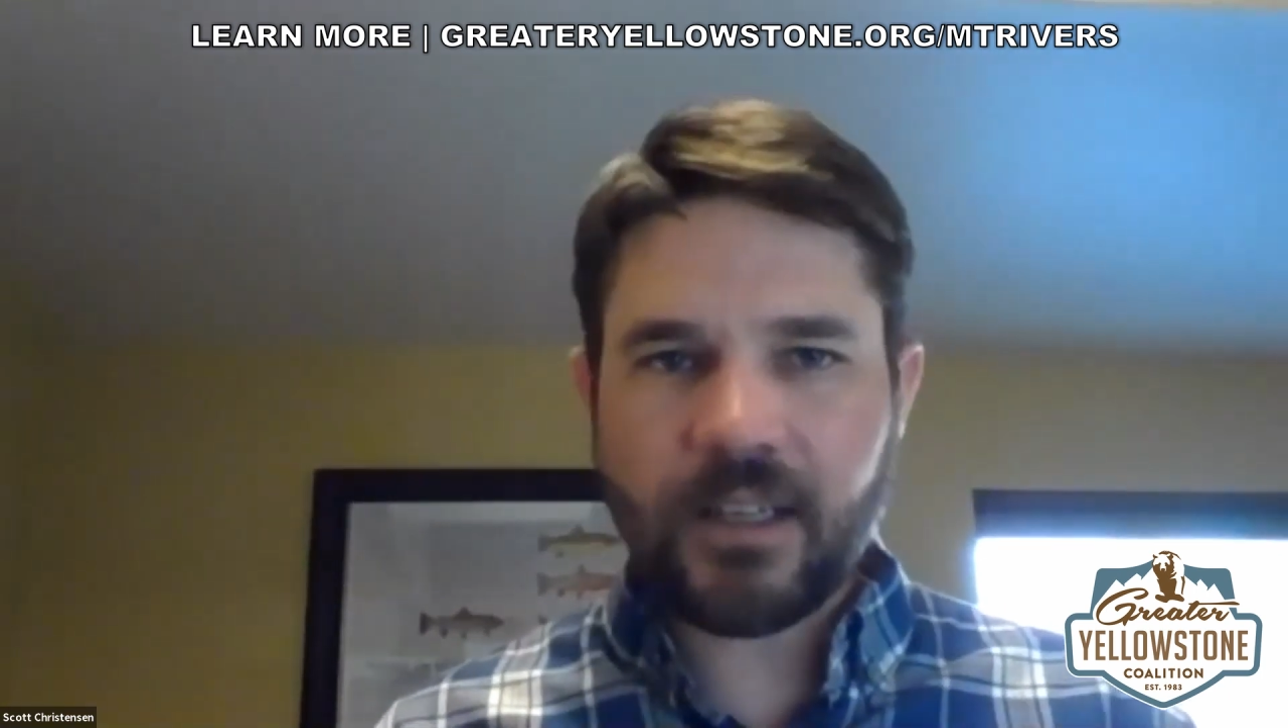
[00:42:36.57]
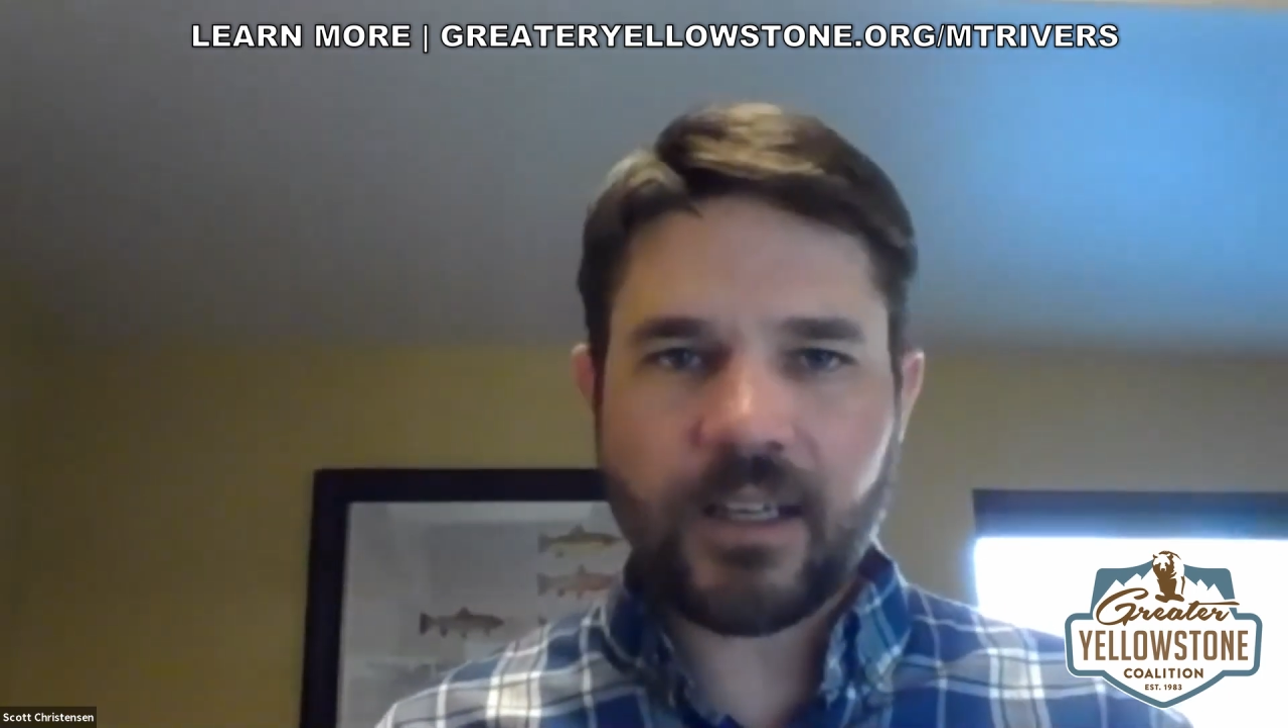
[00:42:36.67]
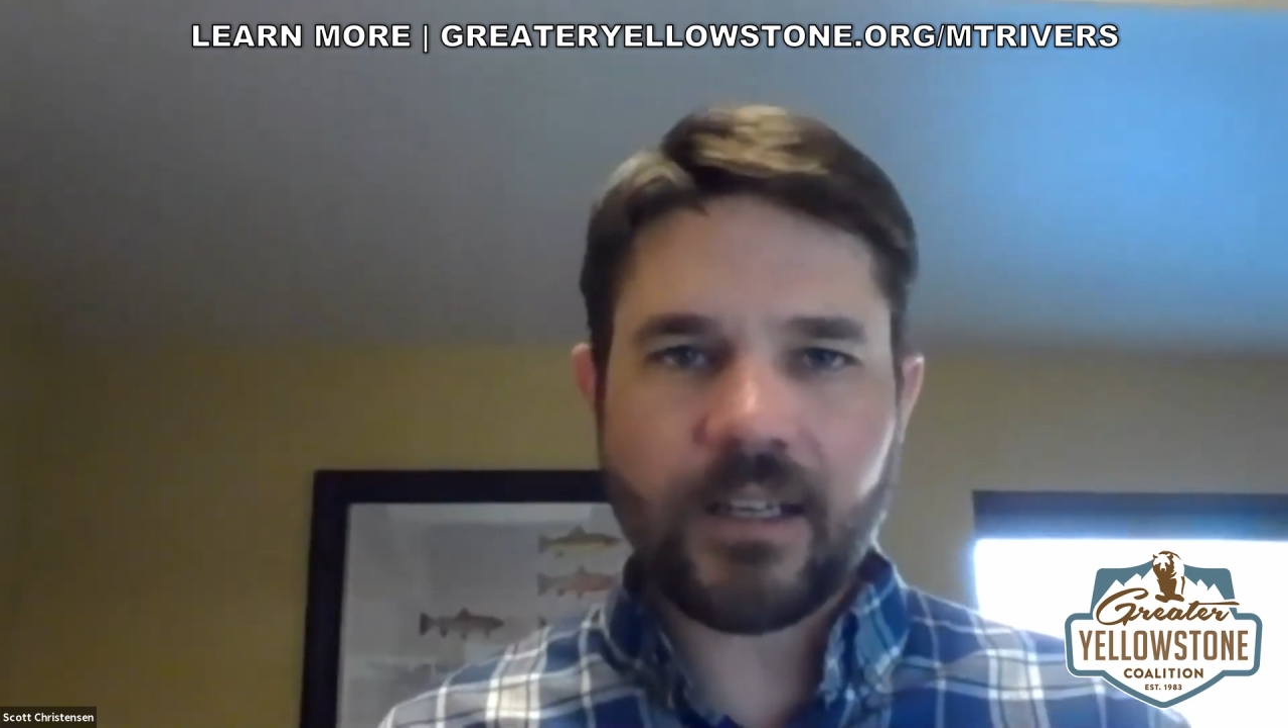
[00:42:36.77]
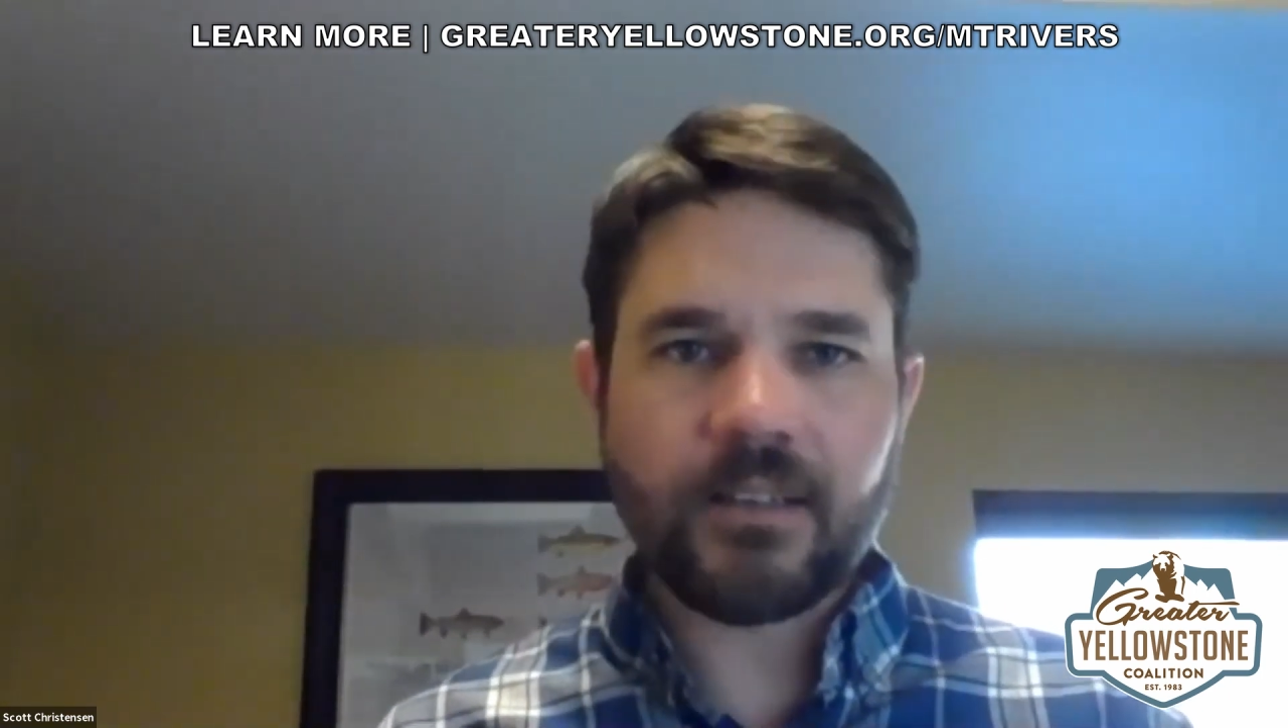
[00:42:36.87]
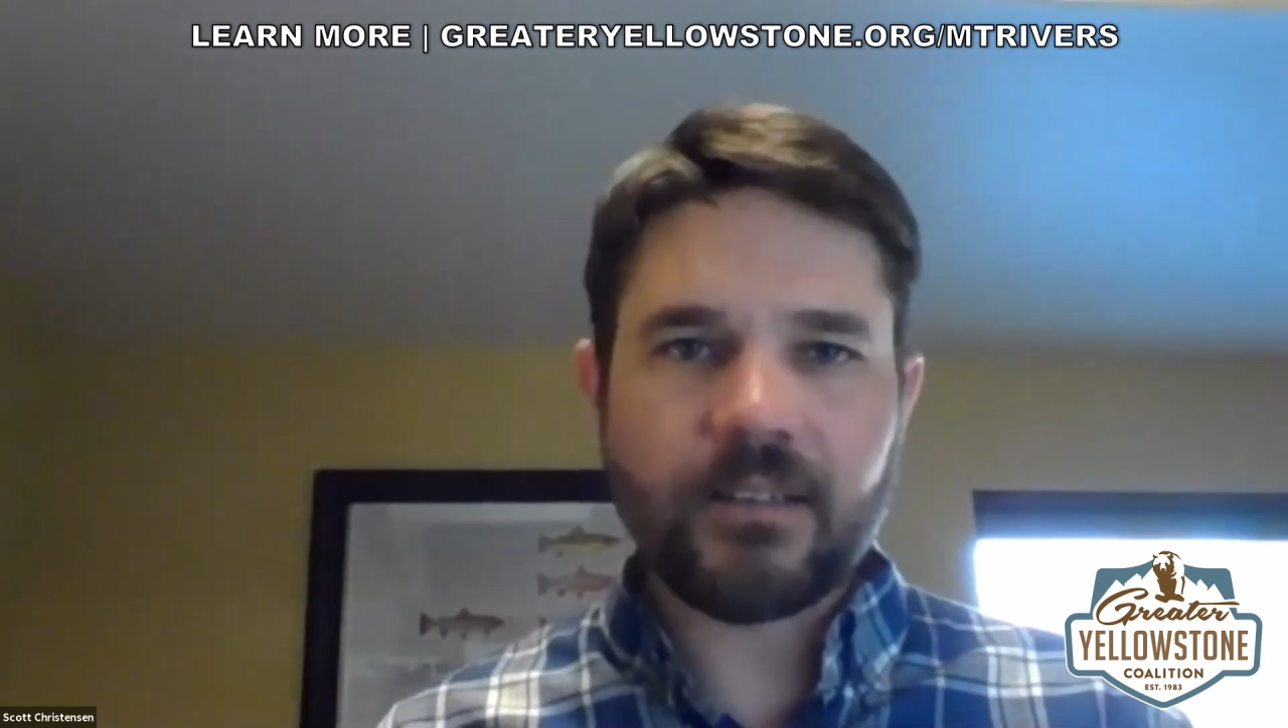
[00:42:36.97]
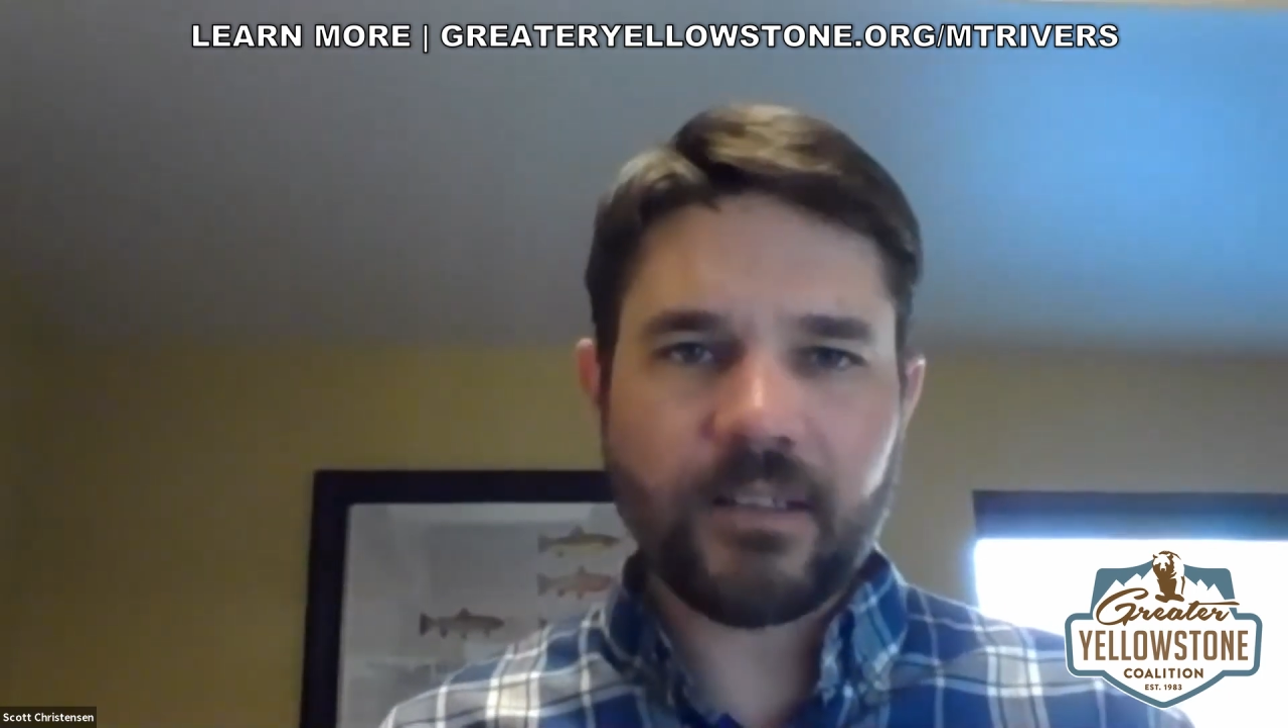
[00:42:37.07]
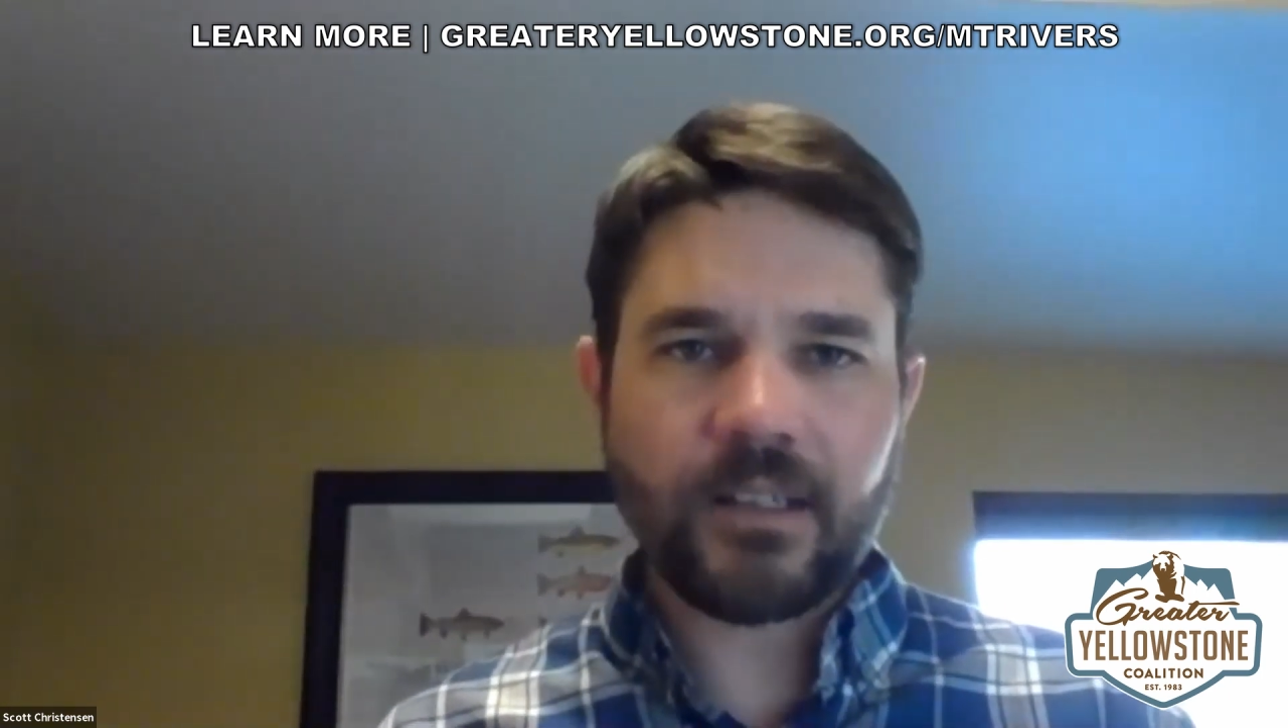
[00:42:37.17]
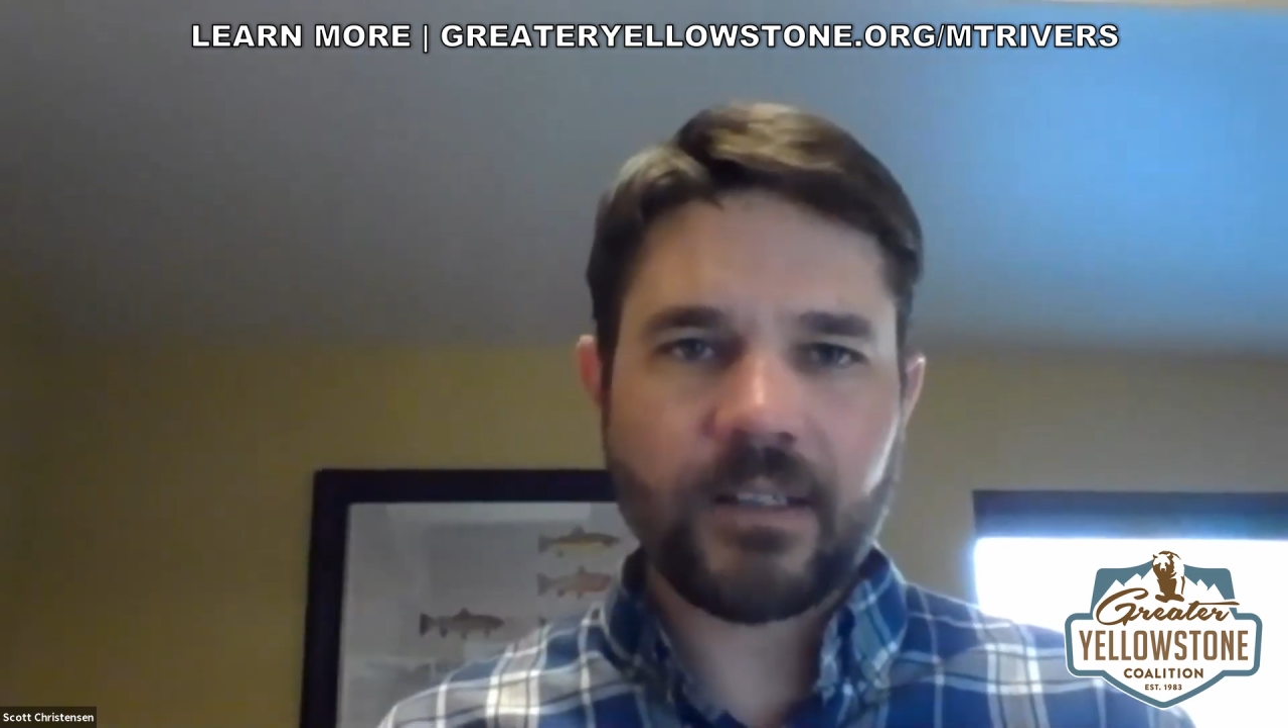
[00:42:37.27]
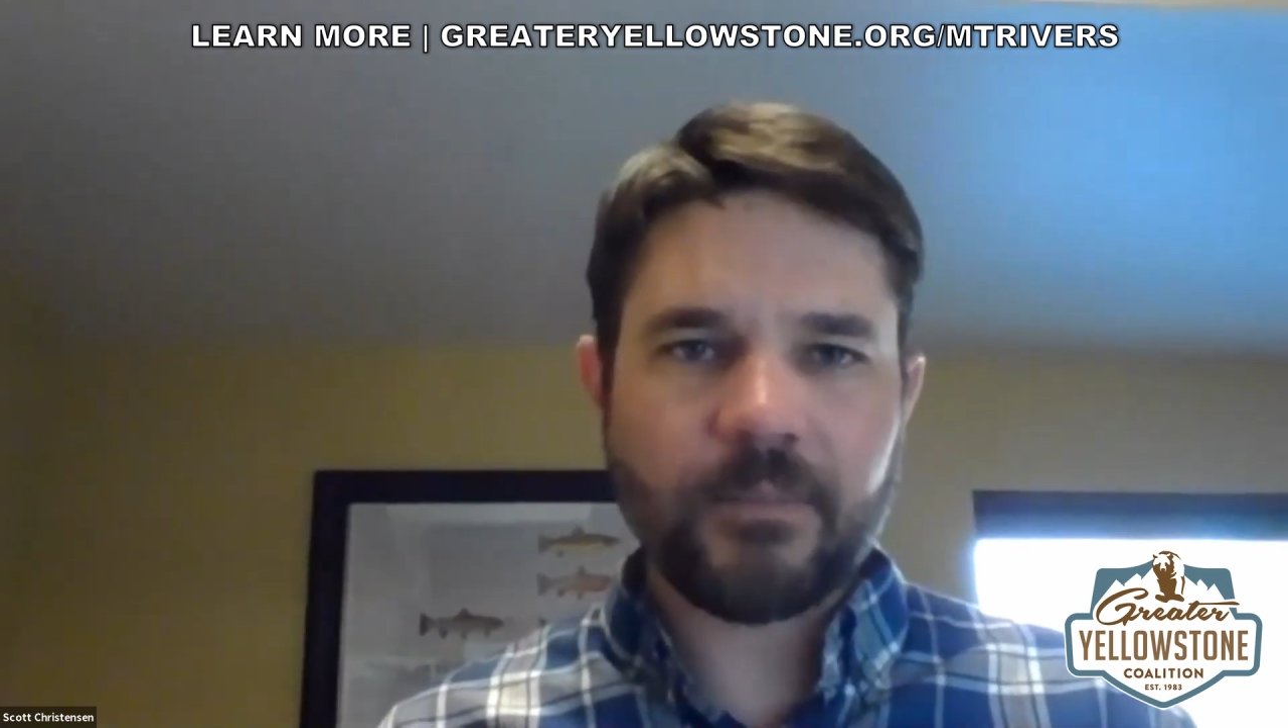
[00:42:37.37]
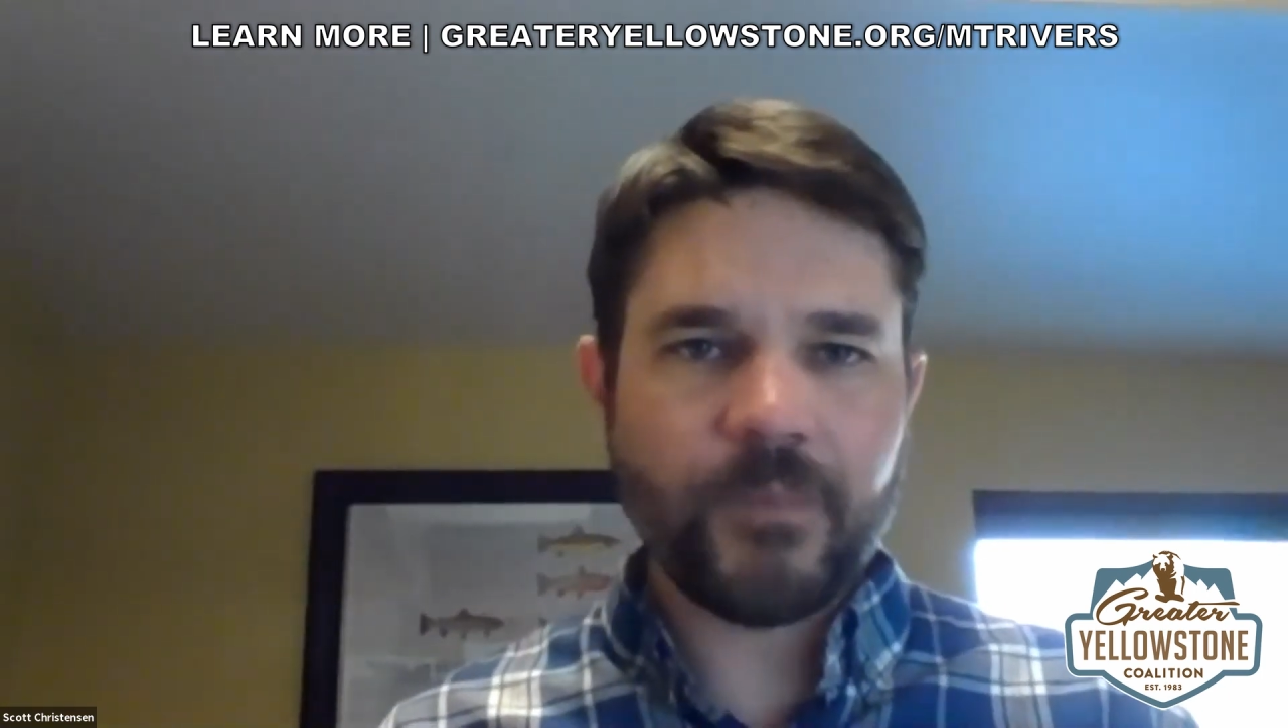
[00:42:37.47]
and
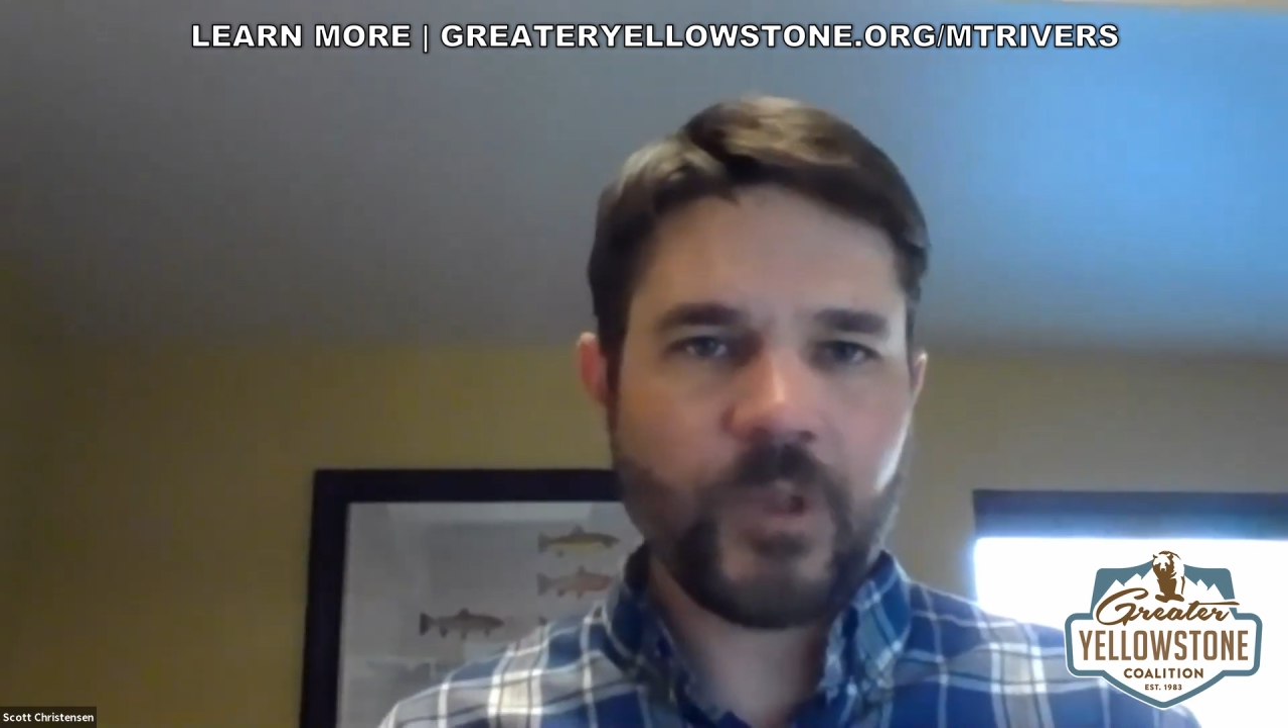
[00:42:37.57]
um,